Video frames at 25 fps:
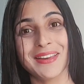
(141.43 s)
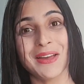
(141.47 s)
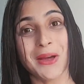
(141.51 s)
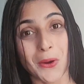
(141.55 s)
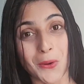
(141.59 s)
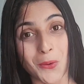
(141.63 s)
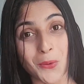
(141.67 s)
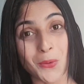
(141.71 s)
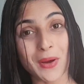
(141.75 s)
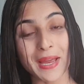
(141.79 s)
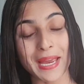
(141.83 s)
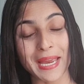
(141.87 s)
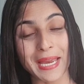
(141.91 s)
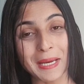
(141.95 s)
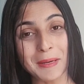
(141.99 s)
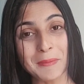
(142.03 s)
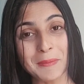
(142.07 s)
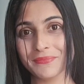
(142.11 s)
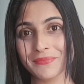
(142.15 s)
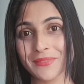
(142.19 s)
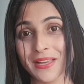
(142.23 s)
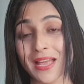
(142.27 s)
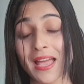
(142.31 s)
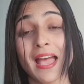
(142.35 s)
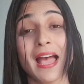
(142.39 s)
Okay?
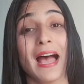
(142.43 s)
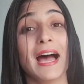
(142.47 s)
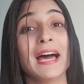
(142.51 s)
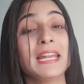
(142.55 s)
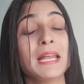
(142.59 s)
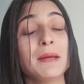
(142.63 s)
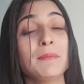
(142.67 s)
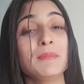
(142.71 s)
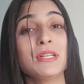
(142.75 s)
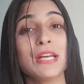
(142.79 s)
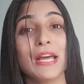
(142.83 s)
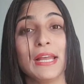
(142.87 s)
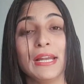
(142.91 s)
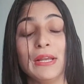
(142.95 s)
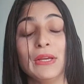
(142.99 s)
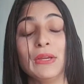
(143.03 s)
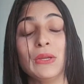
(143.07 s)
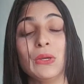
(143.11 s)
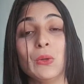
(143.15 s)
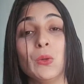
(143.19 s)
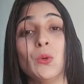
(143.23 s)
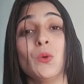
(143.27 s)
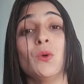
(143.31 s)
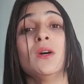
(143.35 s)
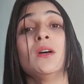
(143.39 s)
And I'm telling
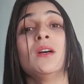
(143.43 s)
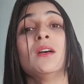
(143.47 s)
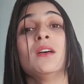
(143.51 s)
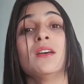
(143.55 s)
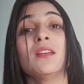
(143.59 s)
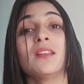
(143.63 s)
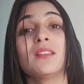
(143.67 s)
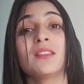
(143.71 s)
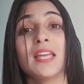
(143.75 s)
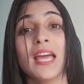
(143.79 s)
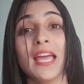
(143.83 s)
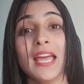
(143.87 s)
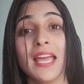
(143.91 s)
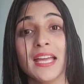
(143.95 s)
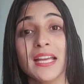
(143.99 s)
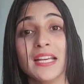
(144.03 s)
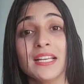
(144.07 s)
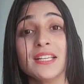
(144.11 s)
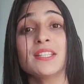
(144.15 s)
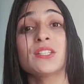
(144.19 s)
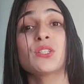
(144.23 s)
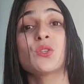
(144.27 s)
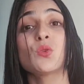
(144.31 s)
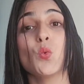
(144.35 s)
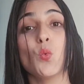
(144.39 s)
you,
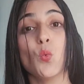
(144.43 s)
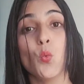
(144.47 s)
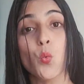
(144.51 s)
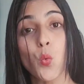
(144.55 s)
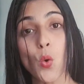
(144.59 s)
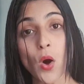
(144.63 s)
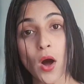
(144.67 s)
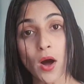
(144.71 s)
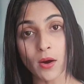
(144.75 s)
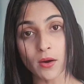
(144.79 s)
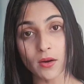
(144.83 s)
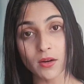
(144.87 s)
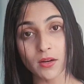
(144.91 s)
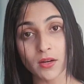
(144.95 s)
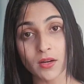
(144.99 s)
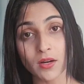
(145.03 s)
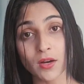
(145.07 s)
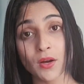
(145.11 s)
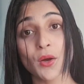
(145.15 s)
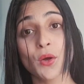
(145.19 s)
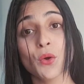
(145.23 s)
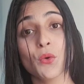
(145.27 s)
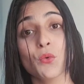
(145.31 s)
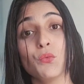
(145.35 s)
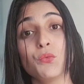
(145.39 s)
things work
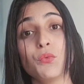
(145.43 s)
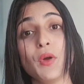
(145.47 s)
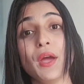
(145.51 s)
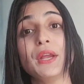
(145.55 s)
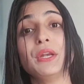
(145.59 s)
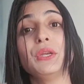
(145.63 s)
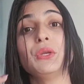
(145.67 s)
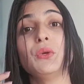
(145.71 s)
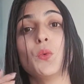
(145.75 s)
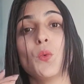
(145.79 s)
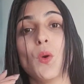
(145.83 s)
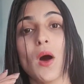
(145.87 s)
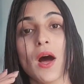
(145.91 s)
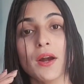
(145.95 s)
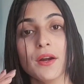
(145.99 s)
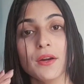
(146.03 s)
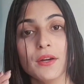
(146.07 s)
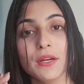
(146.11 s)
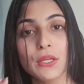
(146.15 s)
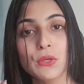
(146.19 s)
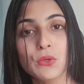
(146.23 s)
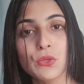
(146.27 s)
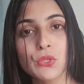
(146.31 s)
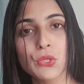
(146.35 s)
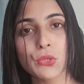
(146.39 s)
when you are
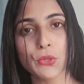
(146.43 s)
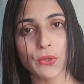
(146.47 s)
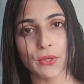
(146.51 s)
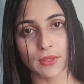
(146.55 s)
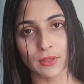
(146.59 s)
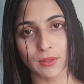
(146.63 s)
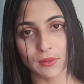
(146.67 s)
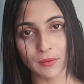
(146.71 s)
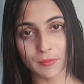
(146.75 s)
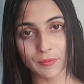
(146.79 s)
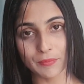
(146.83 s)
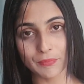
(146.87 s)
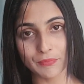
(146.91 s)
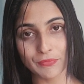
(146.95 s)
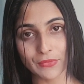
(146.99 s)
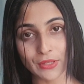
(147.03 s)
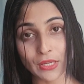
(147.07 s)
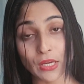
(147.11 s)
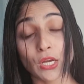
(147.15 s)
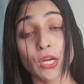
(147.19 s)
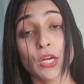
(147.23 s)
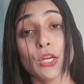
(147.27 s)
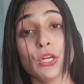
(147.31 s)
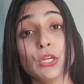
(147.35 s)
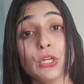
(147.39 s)
neutral.
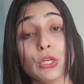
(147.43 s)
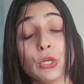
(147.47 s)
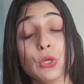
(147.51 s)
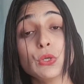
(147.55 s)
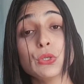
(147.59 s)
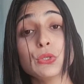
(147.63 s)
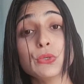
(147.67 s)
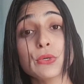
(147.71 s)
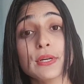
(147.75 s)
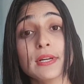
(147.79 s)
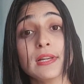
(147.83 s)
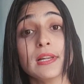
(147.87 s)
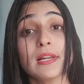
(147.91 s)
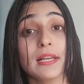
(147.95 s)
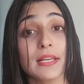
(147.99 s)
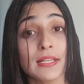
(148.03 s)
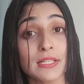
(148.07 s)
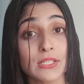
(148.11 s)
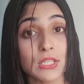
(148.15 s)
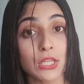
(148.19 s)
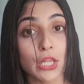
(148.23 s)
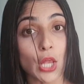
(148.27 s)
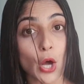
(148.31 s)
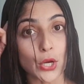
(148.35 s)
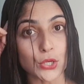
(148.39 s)
Neutral is
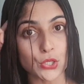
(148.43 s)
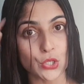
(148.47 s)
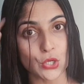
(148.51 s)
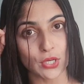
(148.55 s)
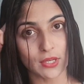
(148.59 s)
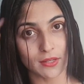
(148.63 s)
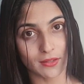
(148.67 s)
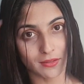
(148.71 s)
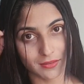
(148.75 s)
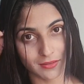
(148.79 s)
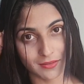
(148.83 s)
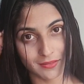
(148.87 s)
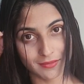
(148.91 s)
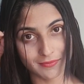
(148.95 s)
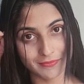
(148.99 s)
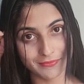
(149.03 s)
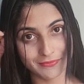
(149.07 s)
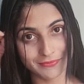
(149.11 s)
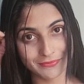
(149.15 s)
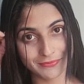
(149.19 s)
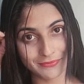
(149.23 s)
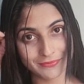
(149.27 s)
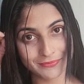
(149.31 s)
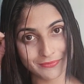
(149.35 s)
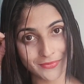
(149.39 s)
logical.
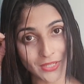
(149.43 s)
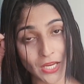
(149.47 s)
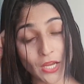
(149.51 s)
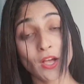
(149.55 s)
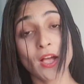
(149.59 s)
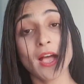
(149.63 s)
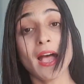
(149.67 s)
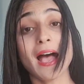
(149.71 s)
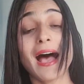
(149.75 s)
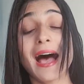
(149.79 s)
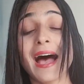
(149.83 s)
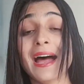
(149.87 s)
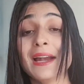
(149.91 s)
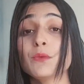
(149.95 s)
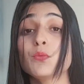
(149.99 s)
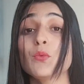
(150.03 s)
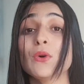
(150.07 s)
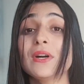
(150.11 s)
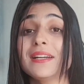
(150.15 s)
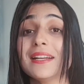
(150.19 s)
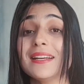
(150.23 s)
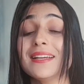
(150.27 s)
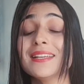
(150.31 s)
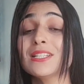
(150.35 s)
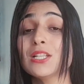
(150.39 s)
And
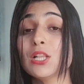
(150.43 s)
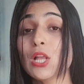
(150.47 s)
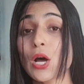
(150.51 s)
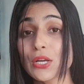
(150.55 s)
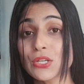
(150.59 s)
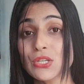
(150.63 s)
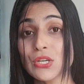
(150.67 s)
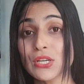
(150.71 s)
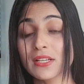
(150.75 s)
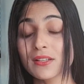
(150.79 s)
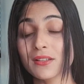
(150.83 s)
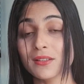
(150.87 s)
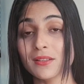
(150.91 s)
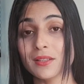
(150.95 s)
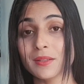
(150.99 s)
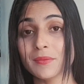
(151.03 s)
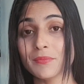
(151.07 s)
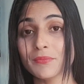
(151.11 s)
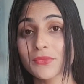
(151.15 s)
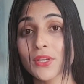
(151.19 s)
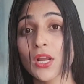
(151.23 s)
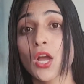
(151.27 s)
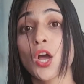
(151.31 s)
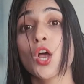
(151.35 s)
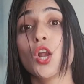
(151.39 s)
what is logical?
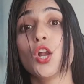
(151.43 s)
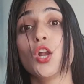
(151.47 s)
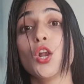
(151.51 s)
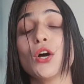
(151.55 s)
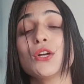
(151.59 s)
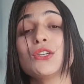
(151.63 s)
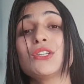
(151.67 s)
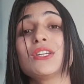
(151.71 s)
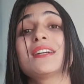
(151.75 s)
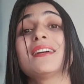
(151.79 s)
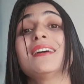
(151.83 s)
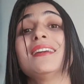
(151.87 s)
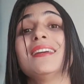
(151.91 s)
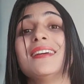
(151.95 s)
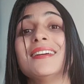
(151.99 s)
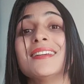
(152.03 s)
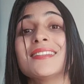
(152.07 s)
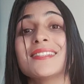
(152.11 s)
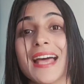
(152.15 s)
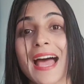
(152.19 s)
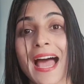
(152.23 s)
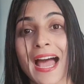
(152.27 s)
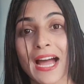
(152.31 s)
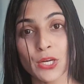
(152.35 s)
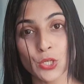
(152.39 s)
Logical is
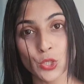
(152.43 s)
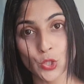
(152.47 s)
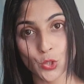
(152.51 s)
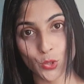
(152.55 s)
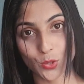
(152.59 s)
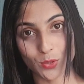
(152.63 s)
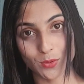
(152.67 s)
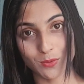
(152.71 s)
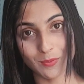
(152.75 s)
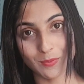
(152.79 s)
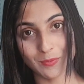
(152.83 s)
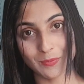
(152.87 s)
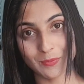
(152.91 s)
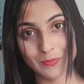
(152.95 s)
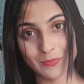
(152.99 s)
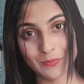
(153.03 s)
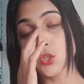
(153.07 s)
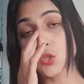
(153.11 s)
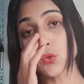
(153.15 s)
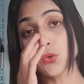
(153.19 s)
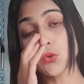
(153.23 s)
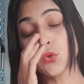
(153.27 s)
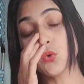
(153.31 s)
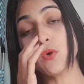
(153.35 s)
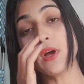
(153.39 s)
action.
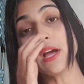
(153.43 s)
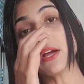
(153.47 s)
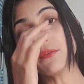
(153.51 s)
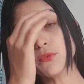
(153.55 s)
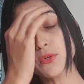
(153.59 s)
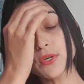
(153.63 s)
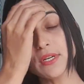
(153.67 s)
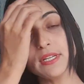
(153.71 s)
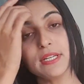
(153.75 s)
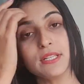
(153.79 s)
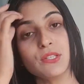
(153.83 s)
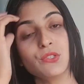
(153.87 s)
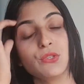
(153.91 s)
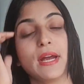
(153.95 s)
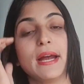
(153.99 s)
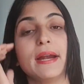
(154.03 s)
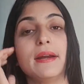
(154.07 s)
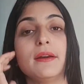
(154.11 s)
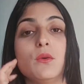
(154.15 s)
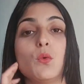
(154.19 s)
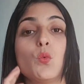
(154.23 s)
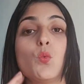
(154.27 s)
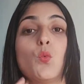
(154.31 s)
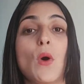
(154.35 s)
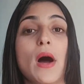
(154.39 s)
So you have to
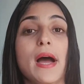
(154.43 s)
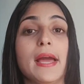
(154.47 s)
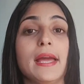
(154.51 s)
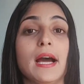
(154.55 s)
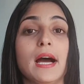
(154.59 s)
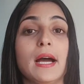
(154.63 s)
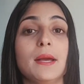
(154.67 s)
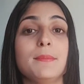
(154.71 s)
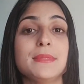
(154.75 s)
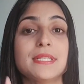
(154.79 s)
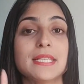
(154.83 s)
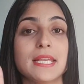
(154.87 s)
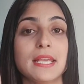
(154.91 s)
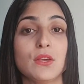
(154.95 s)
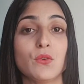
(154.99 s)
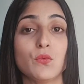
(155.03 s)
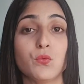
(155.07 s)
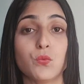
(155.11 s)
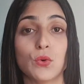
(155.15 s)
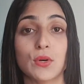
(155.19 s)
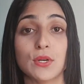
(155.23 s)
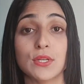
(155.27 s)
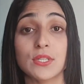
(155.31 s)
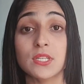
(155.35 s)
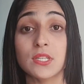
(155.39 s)
understand why I'm saying
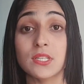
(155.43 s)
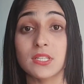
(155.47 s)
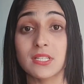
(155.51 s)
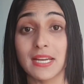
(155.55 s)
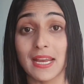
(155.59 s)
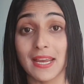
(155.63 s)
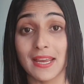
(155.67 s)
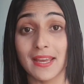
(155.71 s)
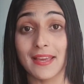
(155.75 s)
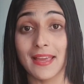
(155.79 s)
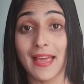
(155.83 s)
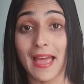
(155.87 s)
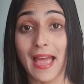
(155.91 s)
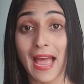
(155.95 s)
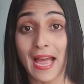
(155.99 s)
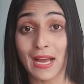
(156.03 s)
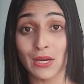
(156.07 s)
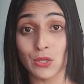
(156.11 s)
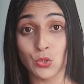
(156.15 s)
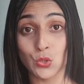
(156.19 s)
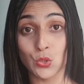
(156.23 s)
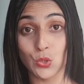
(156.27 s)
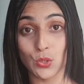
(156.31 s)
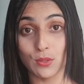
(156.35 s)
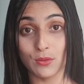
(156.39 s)
first take
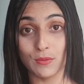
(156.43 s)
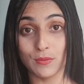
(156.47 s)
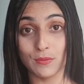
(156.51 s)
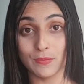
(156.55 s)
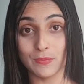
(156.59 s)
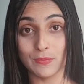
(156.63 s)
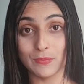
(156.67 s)
action.